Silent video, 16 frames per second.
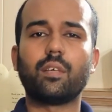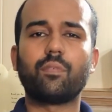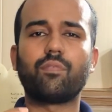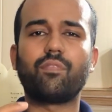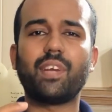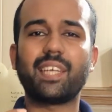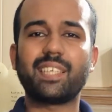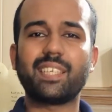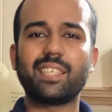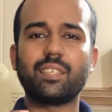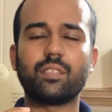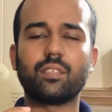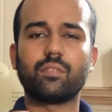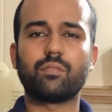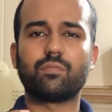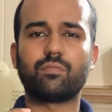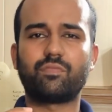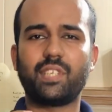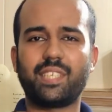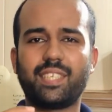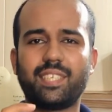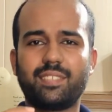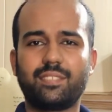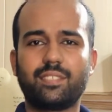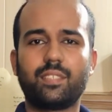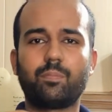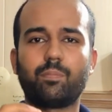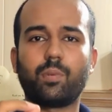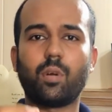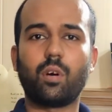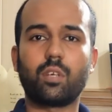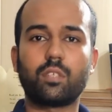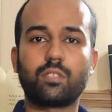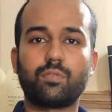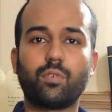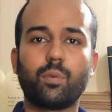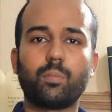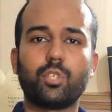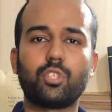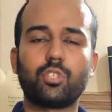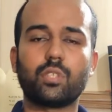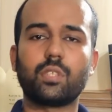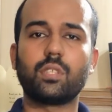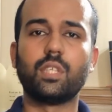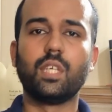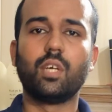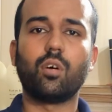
fatty acid plaques formation,